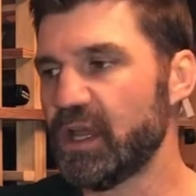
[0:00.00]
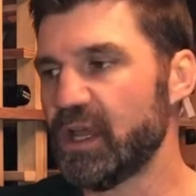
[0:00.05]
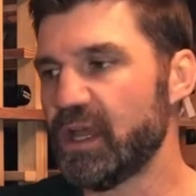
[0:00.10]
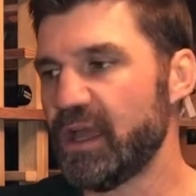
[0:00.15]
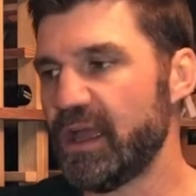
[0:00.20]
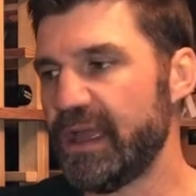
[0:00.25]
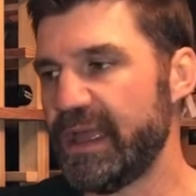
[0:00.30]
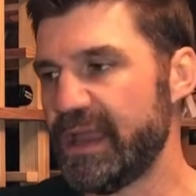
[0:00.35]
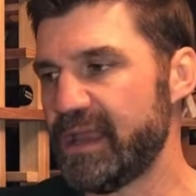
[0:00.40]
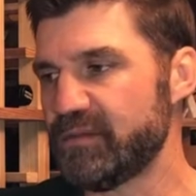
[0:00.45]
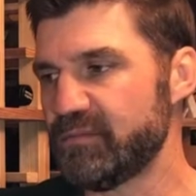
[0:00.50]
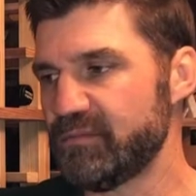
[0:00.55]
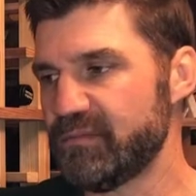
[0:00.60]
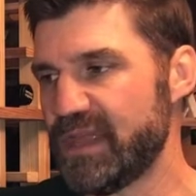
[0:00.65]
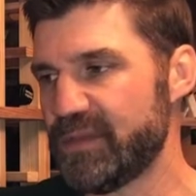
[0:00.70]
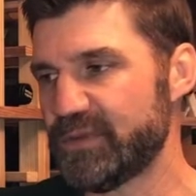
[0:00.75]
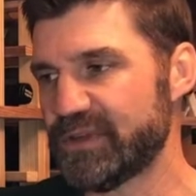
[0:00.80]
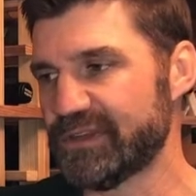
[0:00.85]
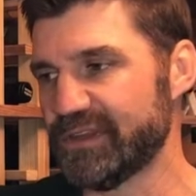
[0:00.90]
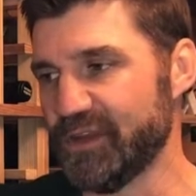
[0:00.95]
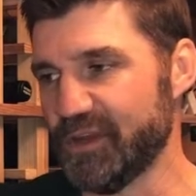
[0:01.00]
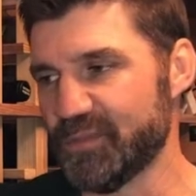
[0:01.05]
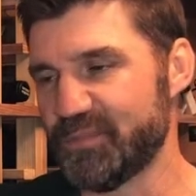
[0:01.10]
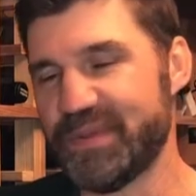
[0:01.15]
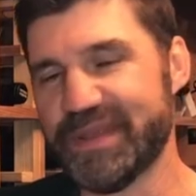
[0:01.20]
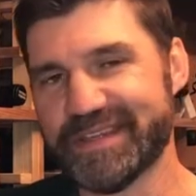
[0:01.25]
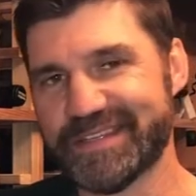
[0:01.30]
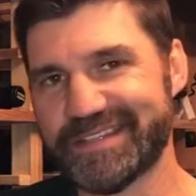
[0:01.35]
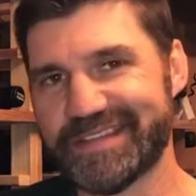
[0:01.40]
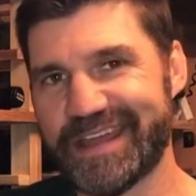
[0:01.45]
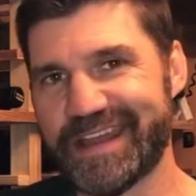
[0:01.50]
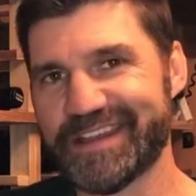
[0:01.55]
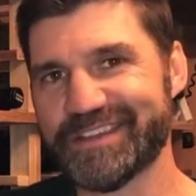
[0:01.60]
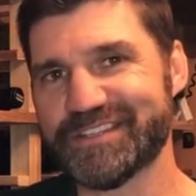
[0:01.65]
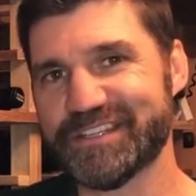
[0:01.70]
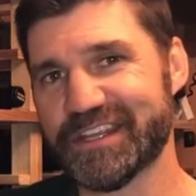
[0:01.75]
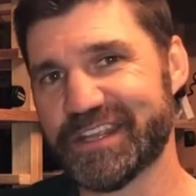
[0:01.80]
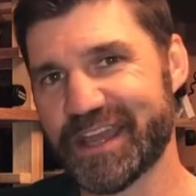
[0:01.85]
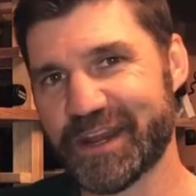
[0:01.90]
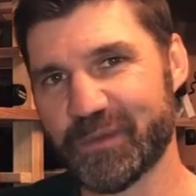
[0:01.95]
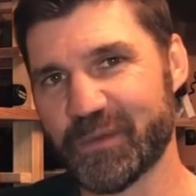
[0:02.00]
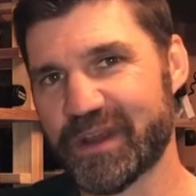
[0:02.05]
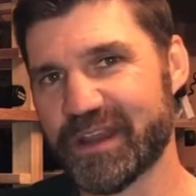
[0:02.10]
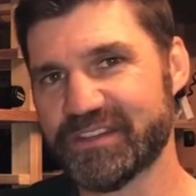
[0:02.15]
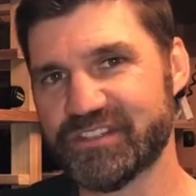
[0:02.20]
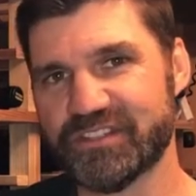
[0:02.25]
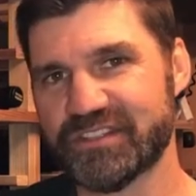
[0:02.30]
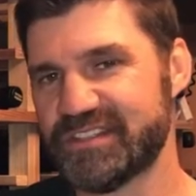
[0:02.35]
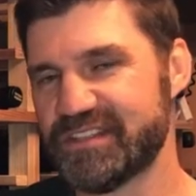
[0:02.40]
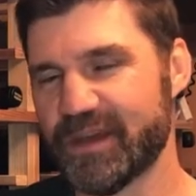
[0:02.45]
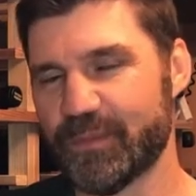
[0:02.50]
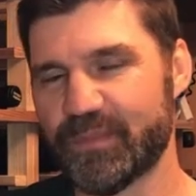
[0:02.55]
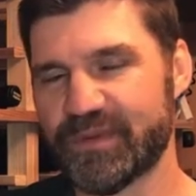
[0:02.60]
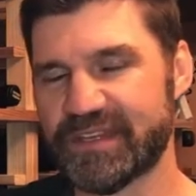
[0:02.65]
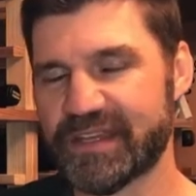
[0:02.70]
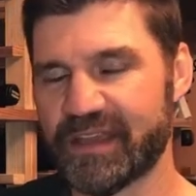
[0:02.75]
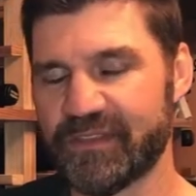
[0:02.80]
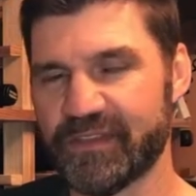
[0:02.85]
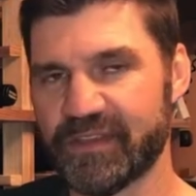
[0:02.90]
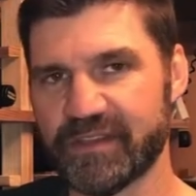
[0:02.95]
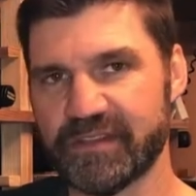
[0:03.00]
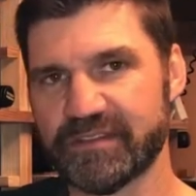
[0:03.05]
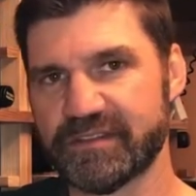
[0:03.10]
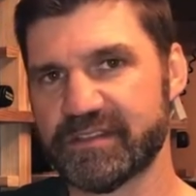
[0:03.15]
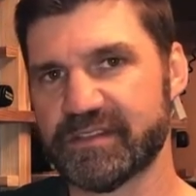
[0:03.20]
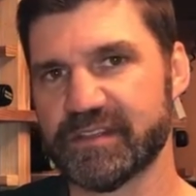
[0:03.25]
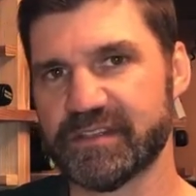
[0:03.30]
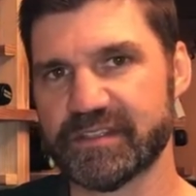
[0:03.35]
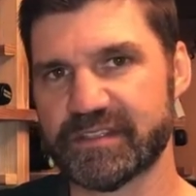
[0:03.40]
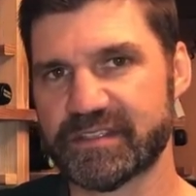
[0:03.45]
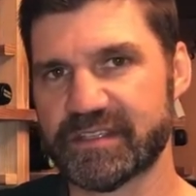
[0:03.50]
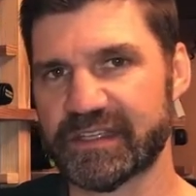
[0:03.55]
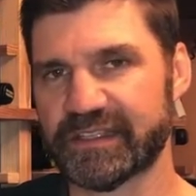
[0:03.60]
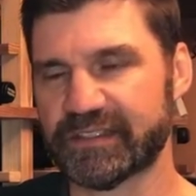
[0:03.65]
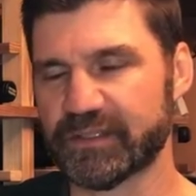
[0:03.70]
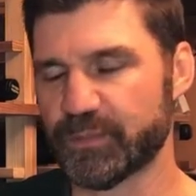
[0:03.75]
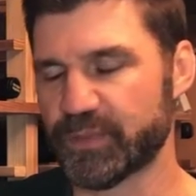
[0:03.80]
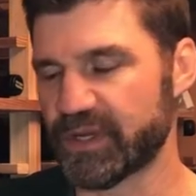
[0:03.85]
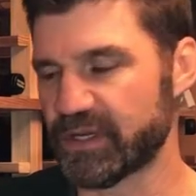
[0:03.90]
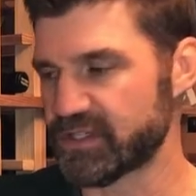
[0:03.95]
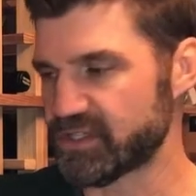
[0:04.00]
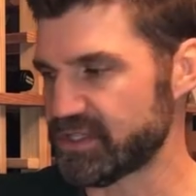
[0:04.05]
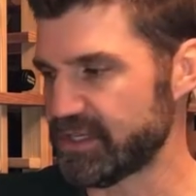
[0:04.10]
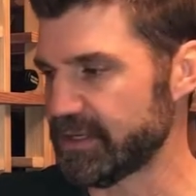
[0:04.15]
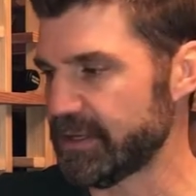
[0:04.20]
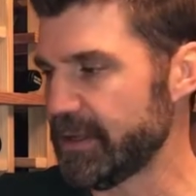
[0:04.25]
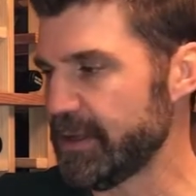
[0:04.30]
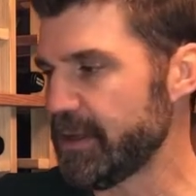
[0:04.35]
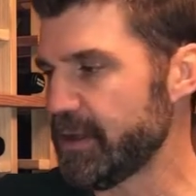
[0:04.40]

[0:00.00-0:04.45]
And maybe you're a little pissed at it, so you kind of want to just dump it down the sink to punish it.